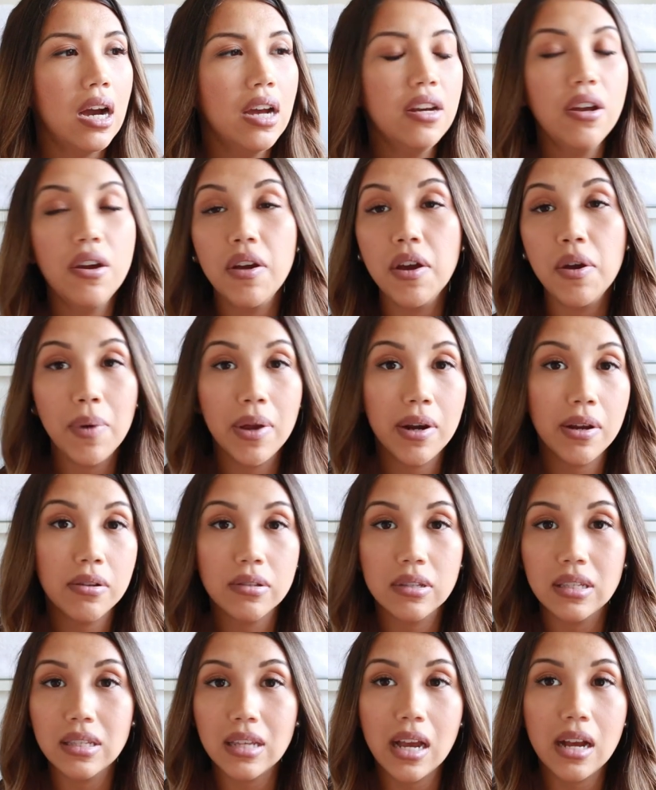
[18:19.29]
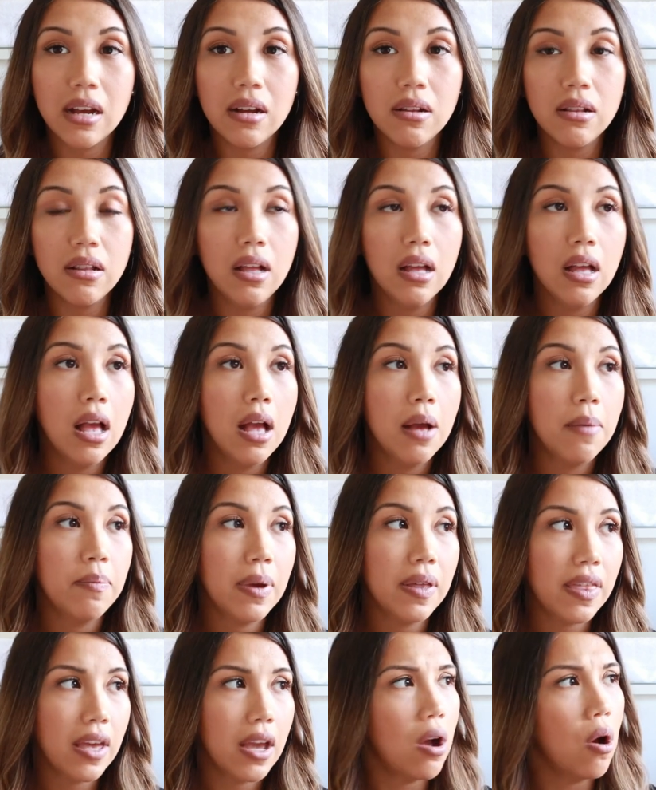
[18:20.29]
I know it went on sale,
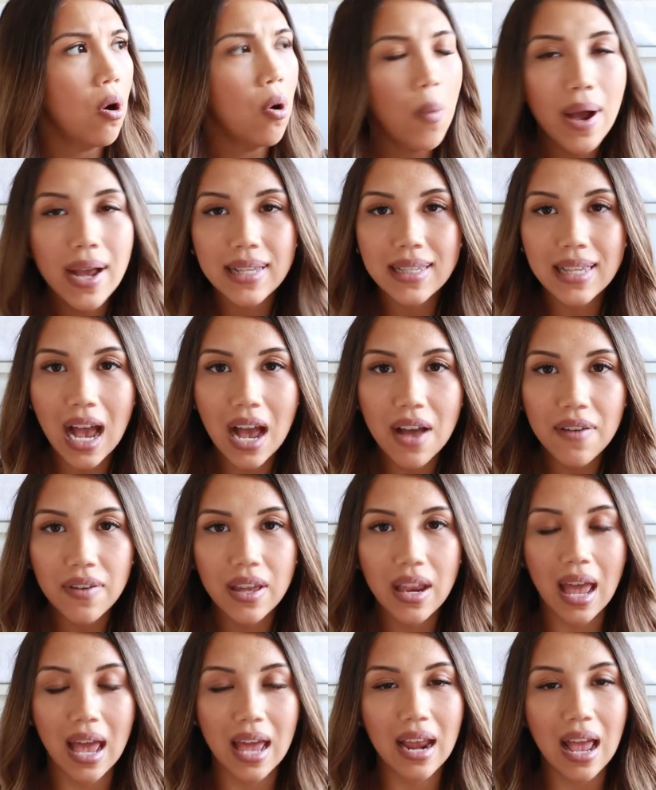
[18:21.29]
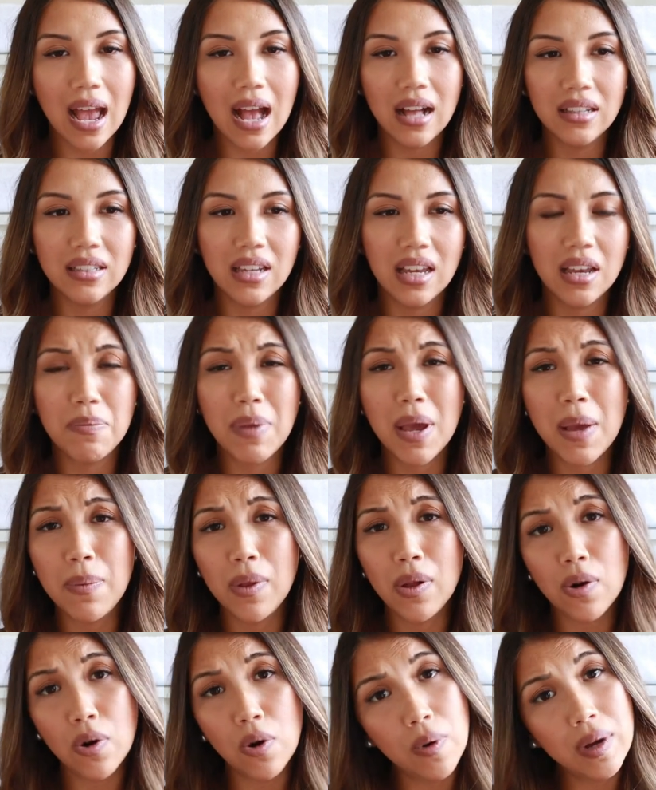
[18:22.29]
but they always have it at Aldi, and
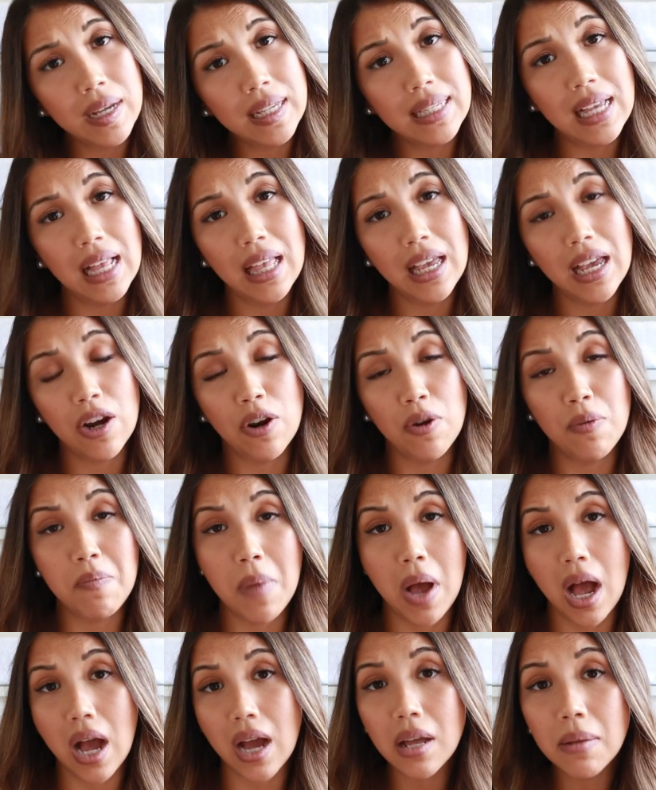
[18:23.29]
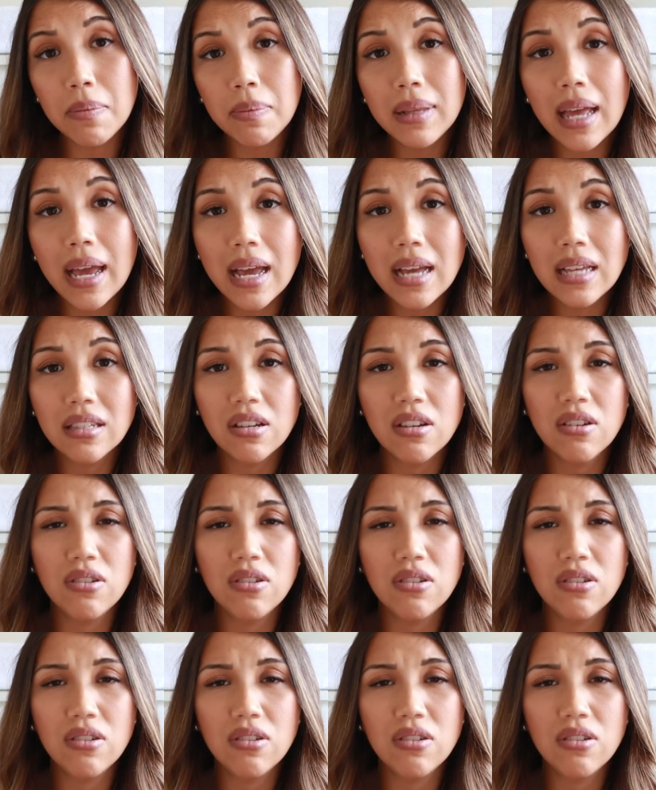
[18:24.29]
people are always selling it on Marketplace.